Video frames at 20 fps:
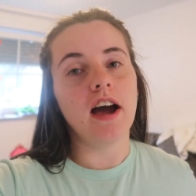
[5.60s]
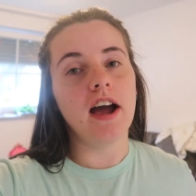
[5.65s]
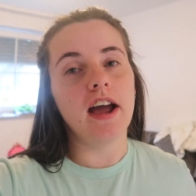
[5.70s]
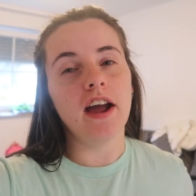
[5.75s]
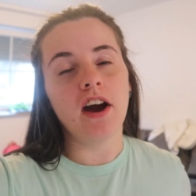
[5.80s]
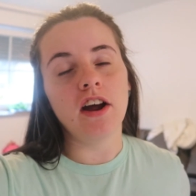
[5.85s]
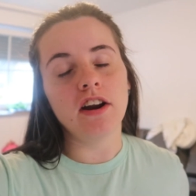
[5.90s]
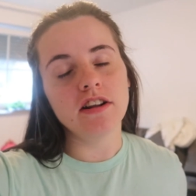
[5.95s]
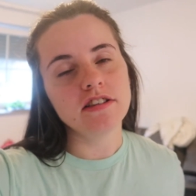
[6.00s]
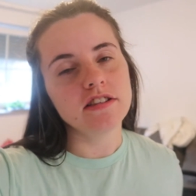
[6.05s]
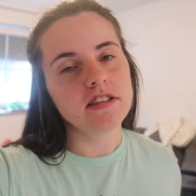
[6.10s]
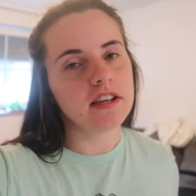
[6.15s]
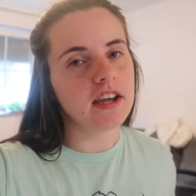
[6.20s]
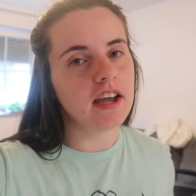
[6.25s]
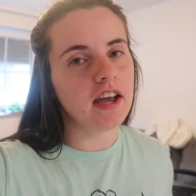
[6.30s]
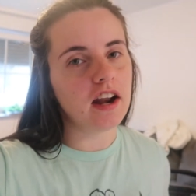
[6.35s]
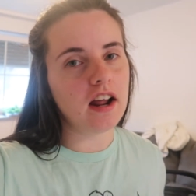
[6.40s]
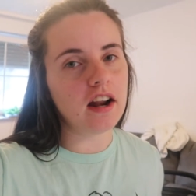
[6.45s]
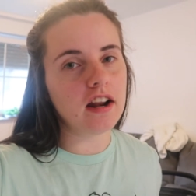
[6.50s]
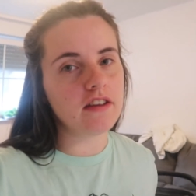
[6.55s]
I honestly
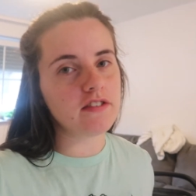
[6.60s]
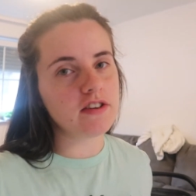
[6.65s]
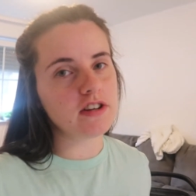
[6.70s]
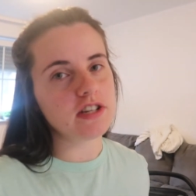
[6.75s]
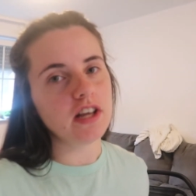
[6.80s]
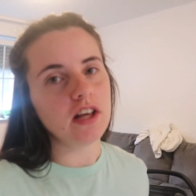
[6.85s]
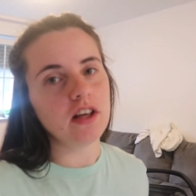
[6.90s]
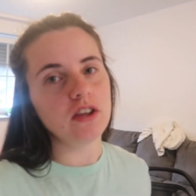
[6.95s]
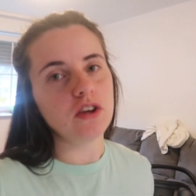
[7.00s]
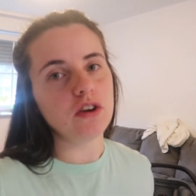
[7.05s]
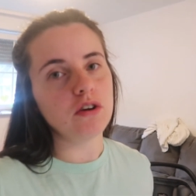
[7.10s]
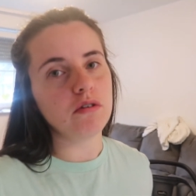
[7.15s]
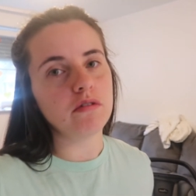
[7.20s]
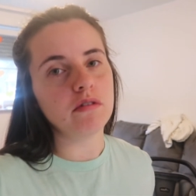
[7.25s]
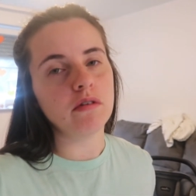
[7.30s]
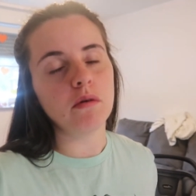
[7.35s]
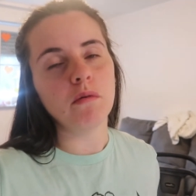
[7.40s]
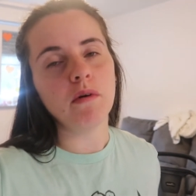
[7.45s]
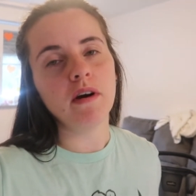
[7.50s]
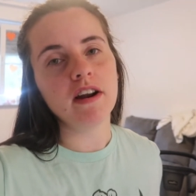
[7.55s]
cannot even tell you
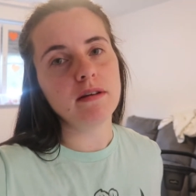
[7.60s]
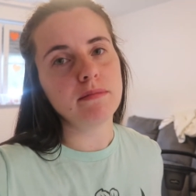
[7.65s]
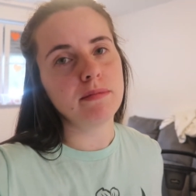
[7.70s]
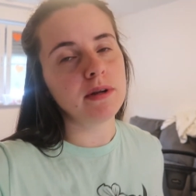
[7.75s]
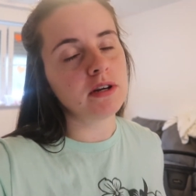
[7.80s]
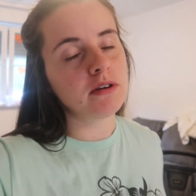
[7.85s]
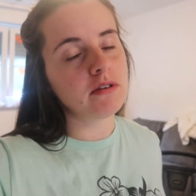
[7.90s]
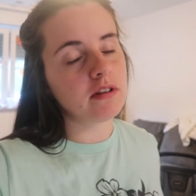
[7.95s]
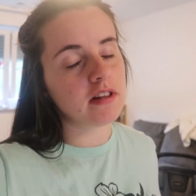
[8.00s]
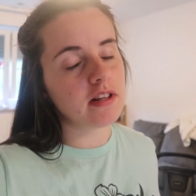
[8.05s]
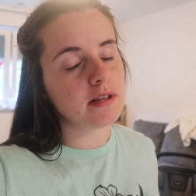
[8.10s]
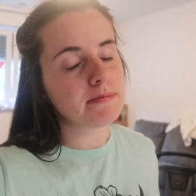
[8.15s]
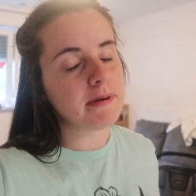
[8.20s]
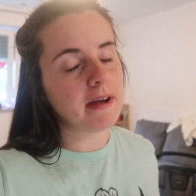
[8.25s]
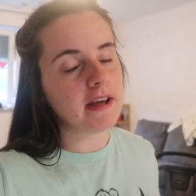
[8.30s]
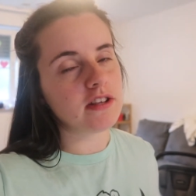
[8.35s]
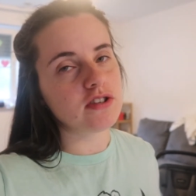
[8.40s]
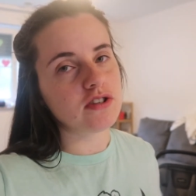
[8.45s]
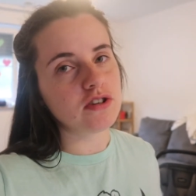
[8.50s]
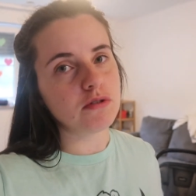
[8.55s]
what I've been doing these
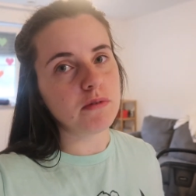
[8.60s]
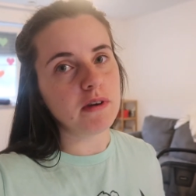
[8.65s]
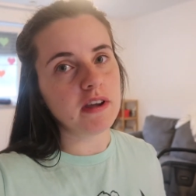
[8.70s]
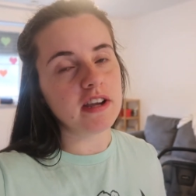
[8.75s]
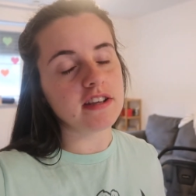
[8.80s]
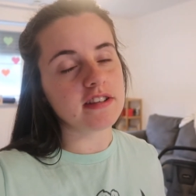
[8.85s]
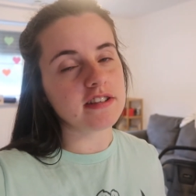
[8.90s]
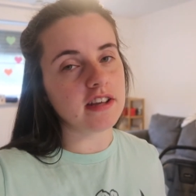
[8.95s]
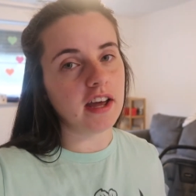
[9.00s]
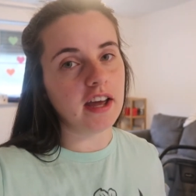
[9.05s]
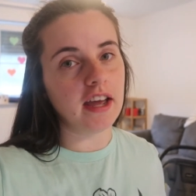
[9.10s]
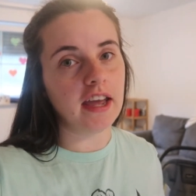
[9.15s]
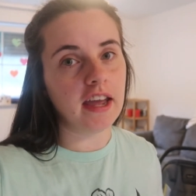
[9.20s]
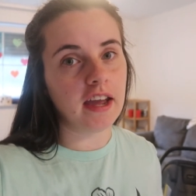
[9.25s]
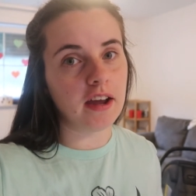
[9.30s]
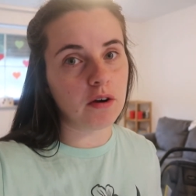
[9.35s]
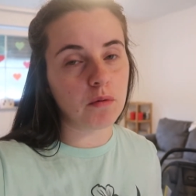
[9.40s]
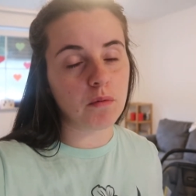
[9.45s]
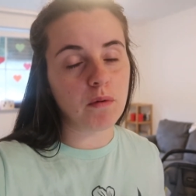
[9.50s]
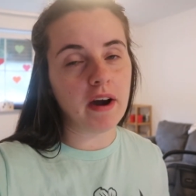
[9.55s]
past two weeks
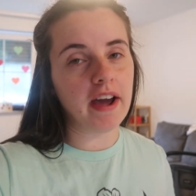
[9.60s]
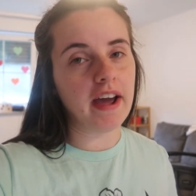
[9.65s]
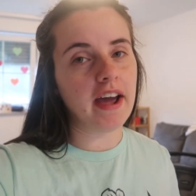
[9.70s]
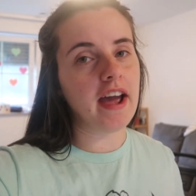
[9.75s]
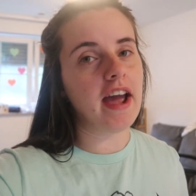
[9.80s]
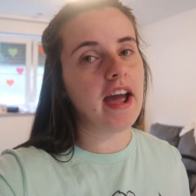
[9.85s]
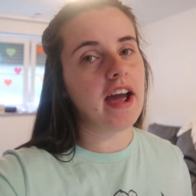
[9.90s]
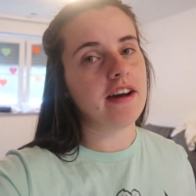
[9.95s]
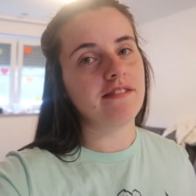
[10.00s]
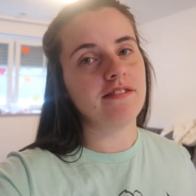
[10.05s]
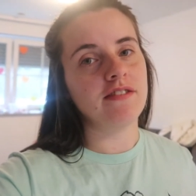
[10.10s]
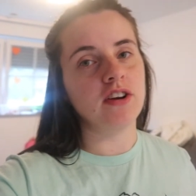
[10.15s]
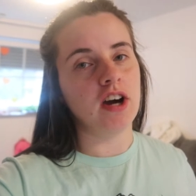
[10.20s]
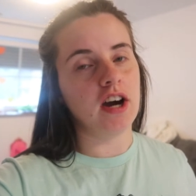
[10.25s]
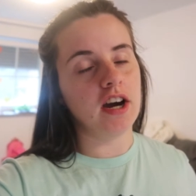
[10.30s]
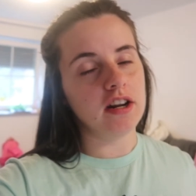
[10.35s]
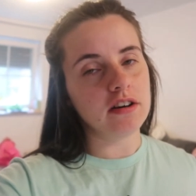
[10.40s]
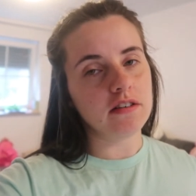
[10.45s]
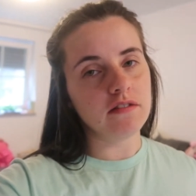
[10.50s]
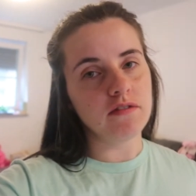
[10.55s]
and why I have
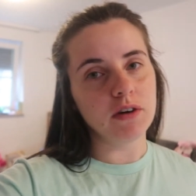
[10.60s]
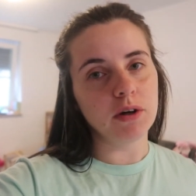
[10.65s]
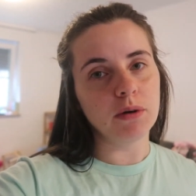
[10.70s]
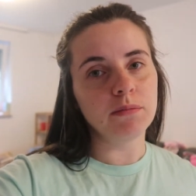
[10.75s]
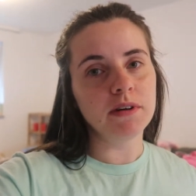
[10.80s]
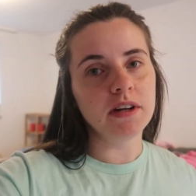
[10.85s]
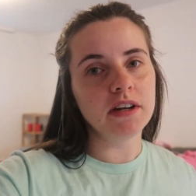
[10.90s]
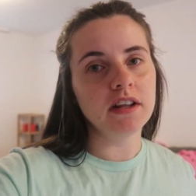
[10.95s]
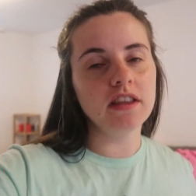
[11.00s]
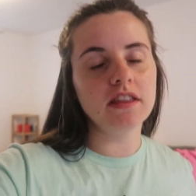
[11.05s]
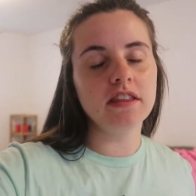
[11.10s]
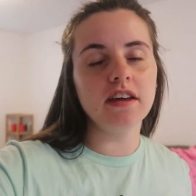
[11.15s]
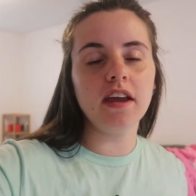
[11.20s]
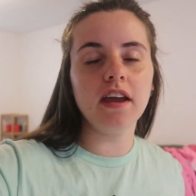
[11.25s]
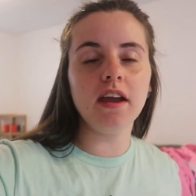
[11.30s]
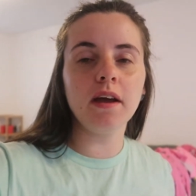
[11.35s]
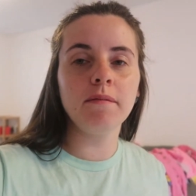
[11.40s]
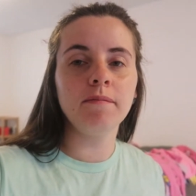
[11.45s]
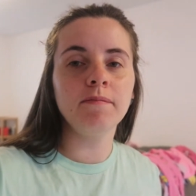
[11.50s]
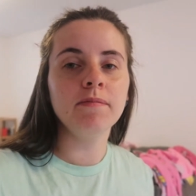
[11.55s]
not filmed
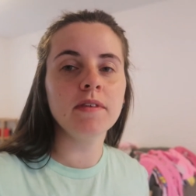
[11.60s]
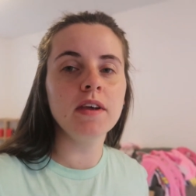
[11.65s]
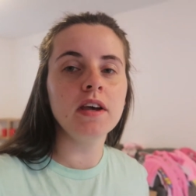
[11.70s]
anything.